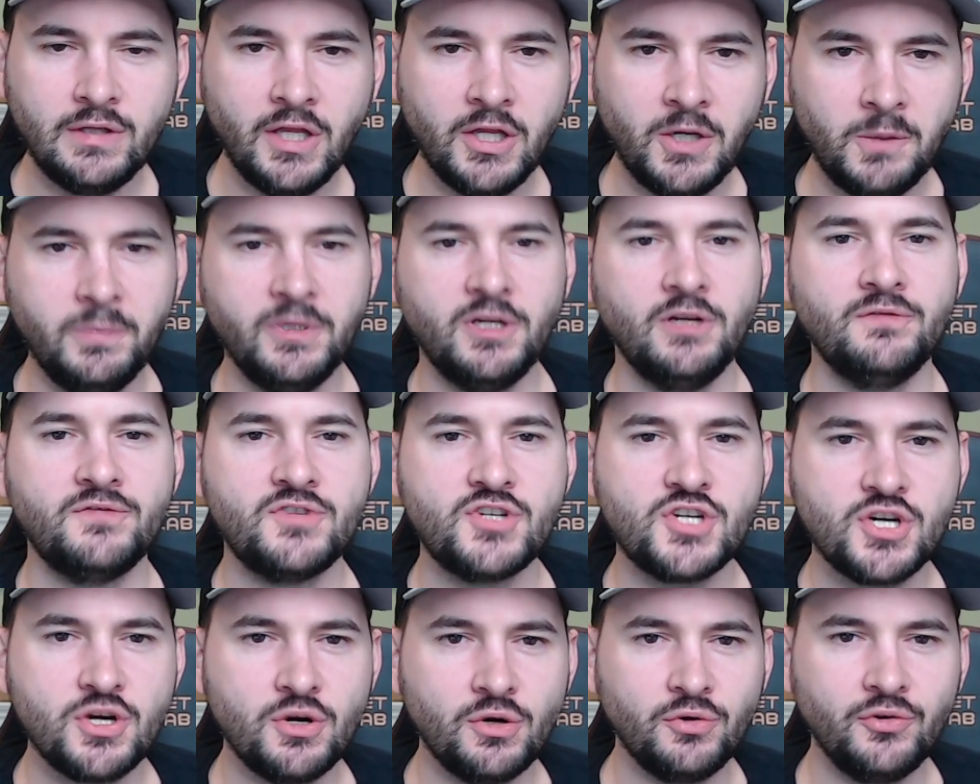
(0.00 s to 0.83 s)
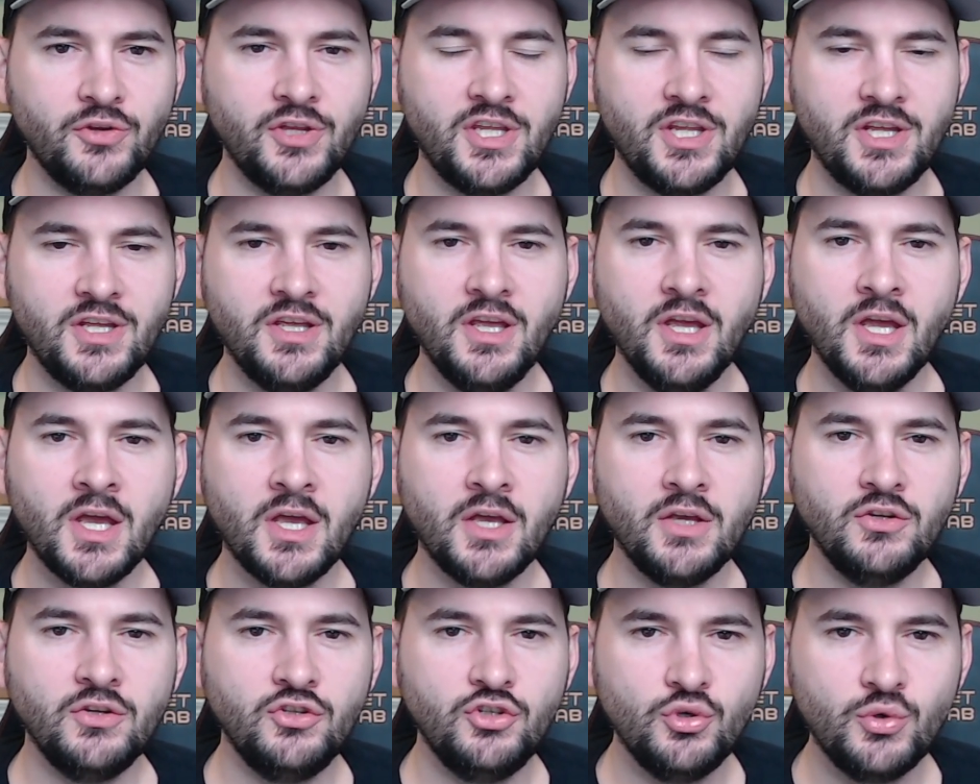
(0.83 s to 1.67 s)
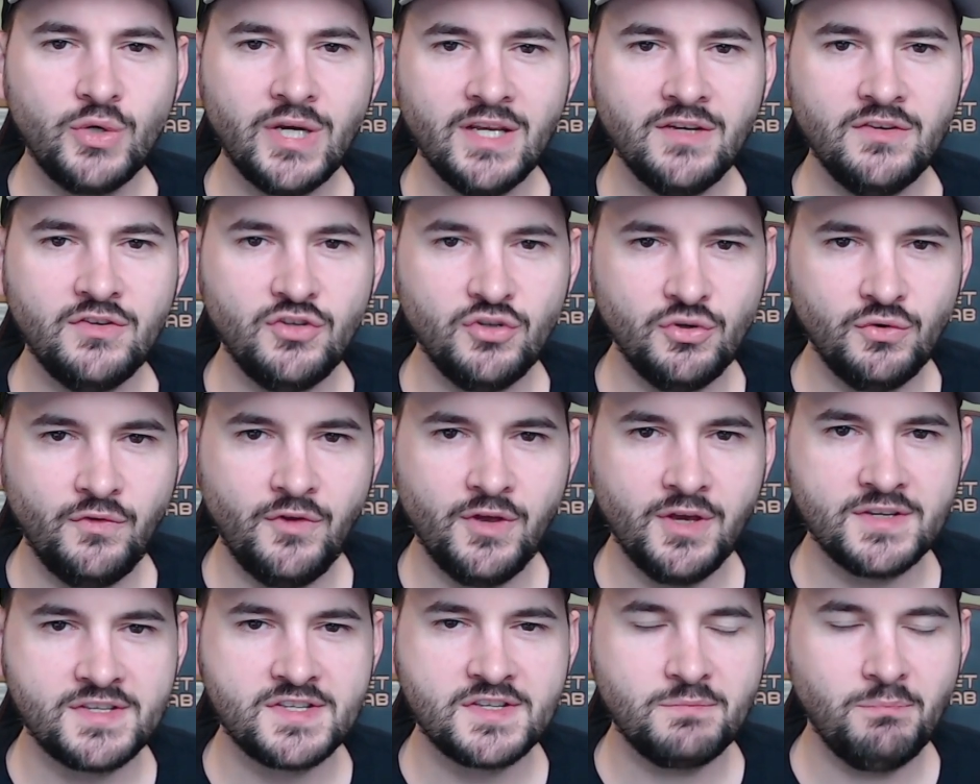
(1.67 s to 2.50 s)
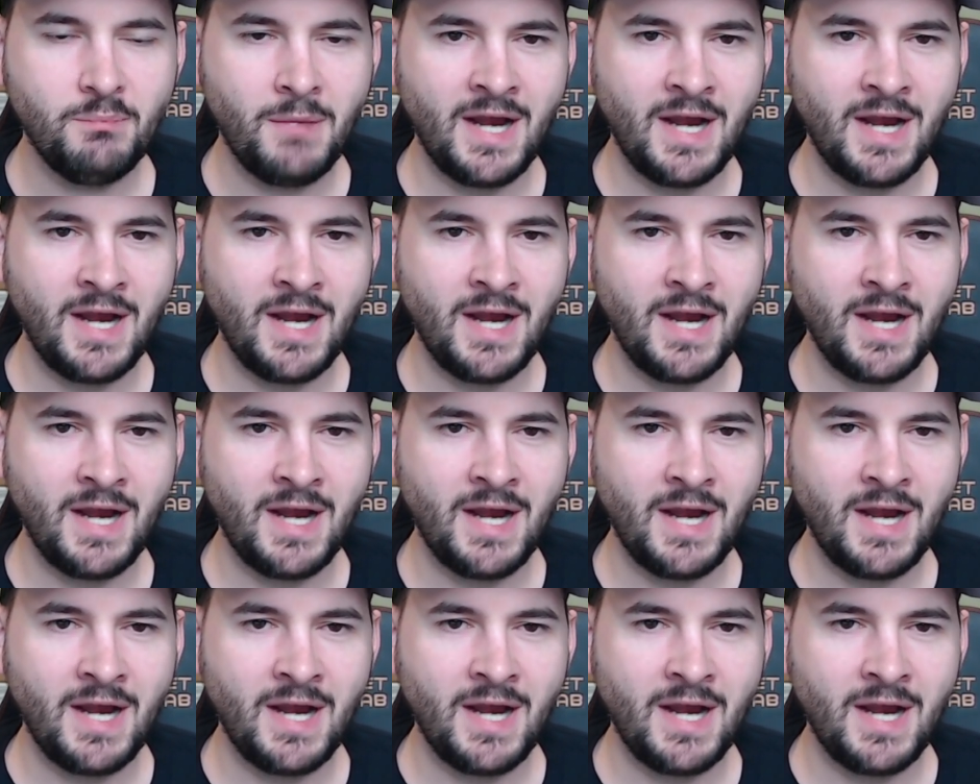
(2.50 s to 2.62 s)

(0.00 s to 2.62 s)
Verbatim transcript: little bit of cheerleading. You can do this.